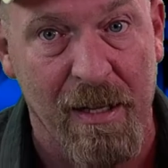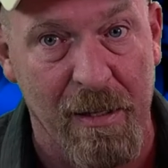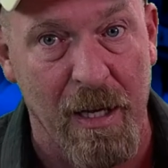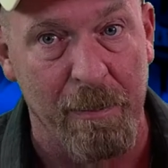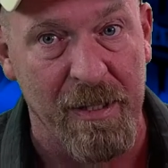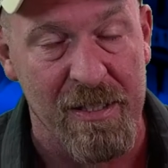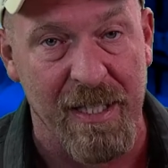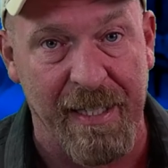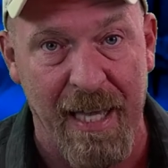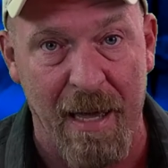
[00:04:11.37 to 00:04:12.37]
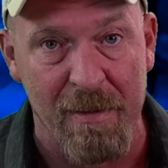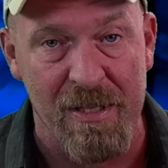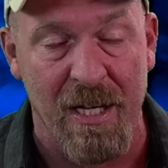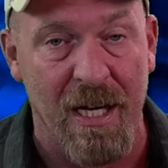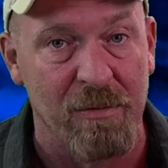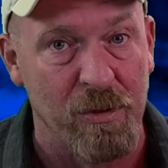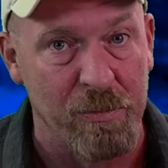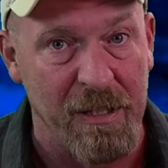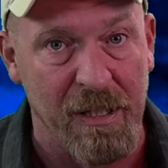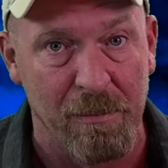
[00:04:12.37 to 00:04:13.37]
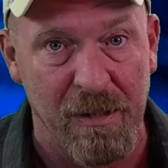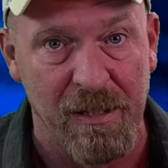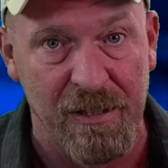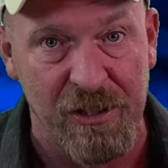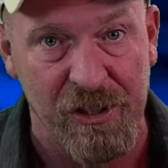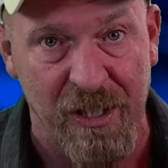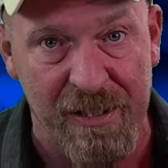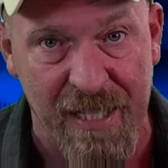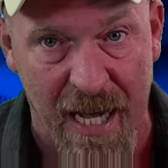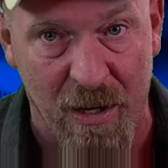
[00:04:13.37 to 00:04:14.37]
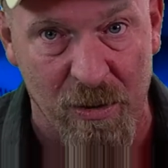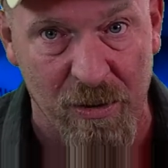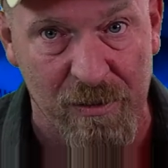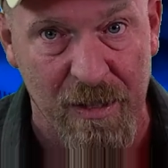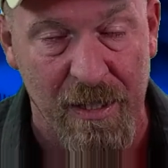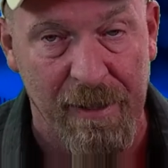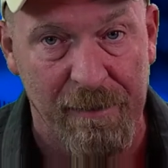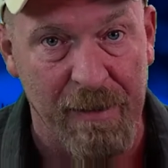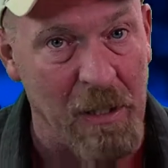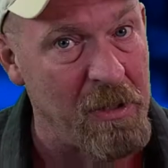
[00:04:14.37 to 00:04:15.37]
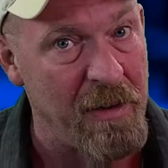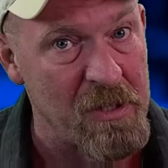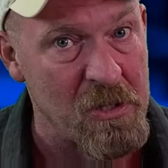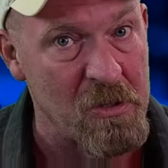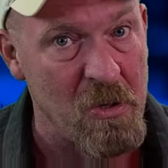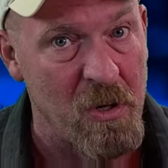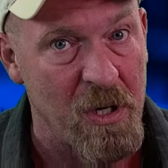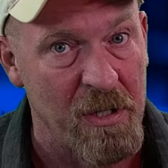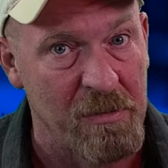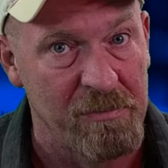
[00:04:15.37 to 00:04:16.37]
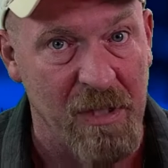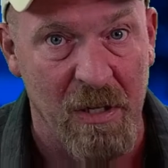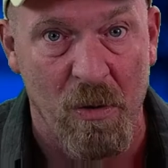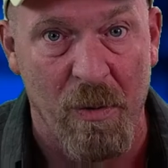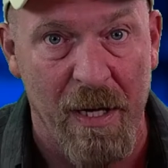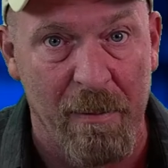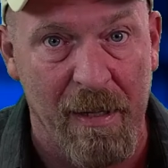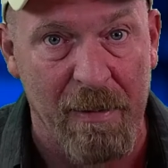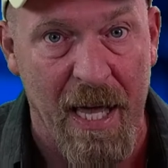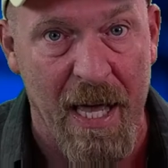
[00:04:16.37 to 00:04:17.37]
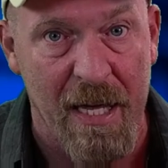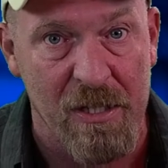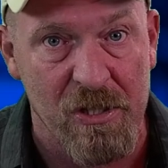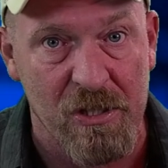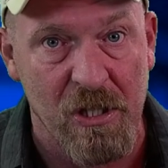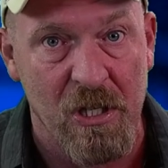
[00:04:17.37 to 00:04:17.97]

Companies like Amazon will be completely shut down. They don't have a store. They no way to make cash.